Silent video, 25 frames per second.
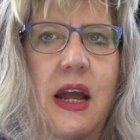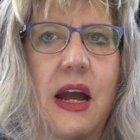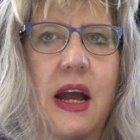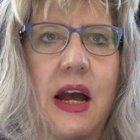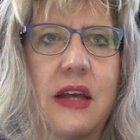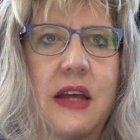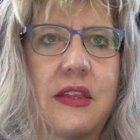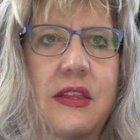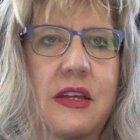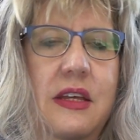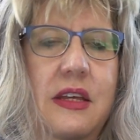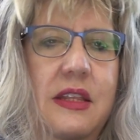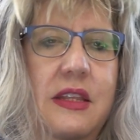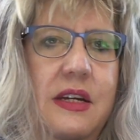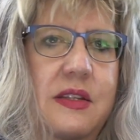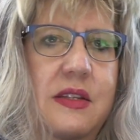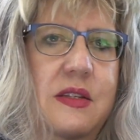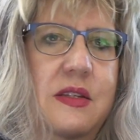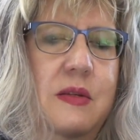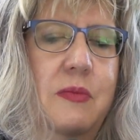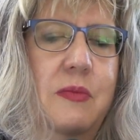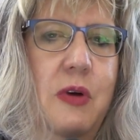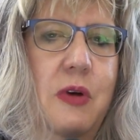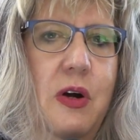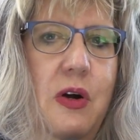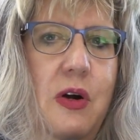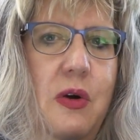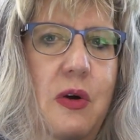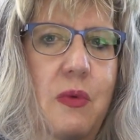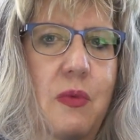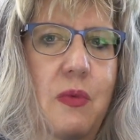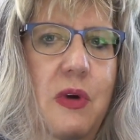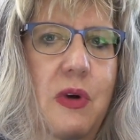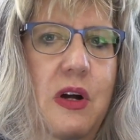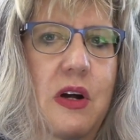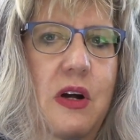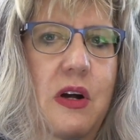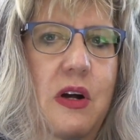I think that's the part
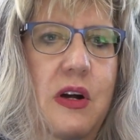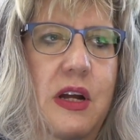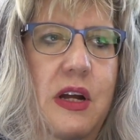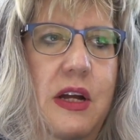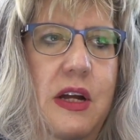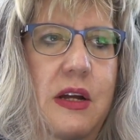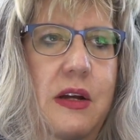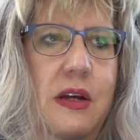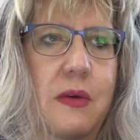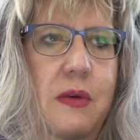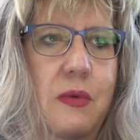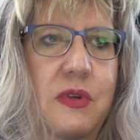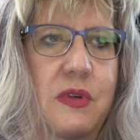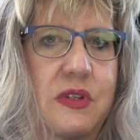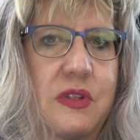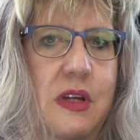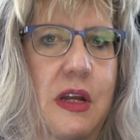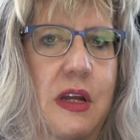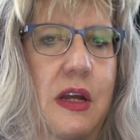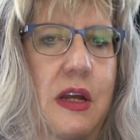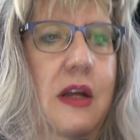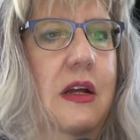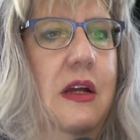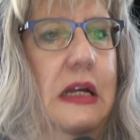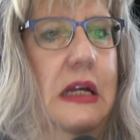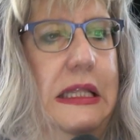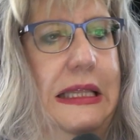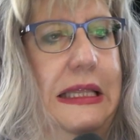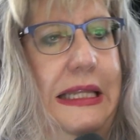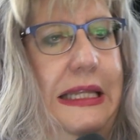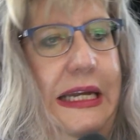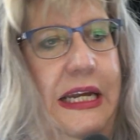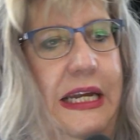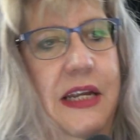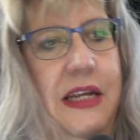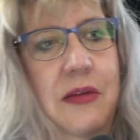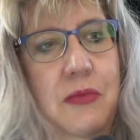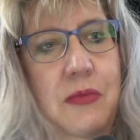where it was a
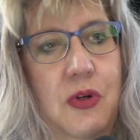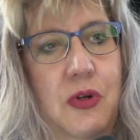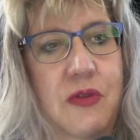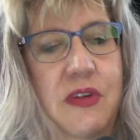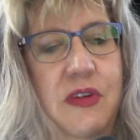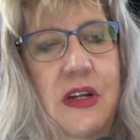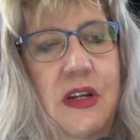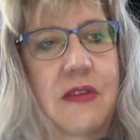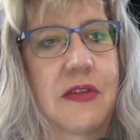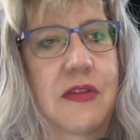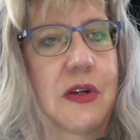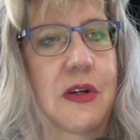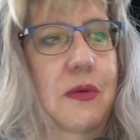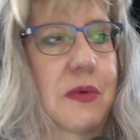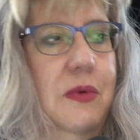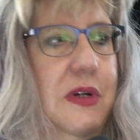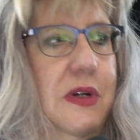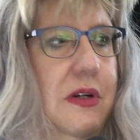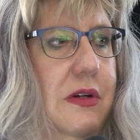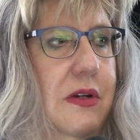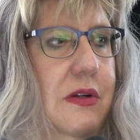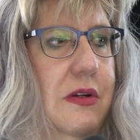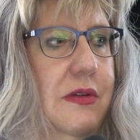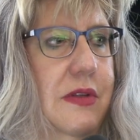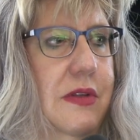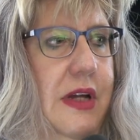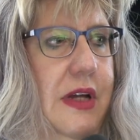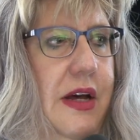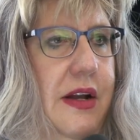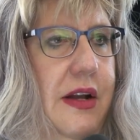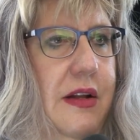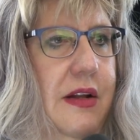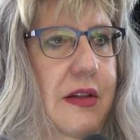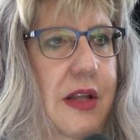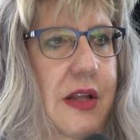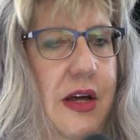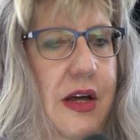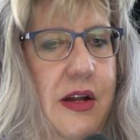clean movie, if you will, not
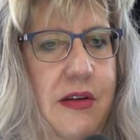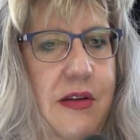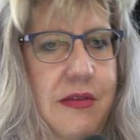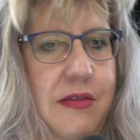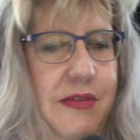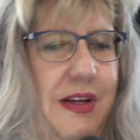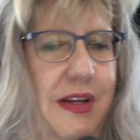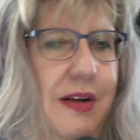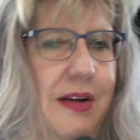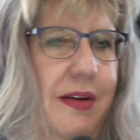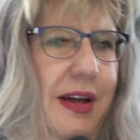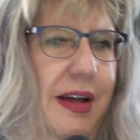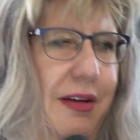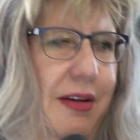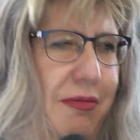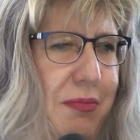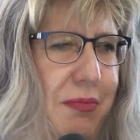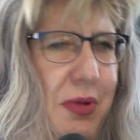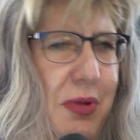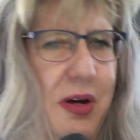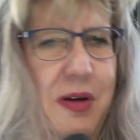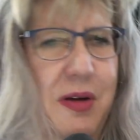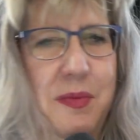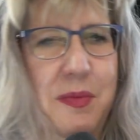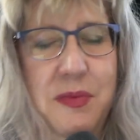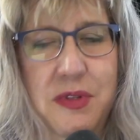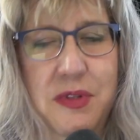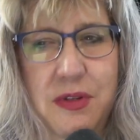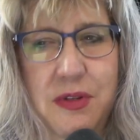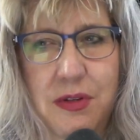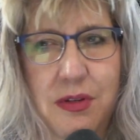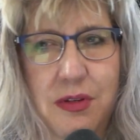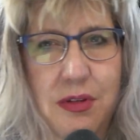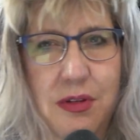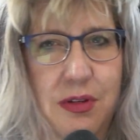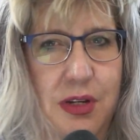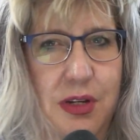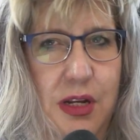a lot of, F-bombs
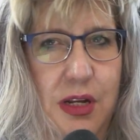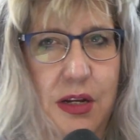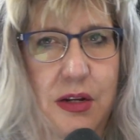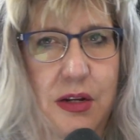and,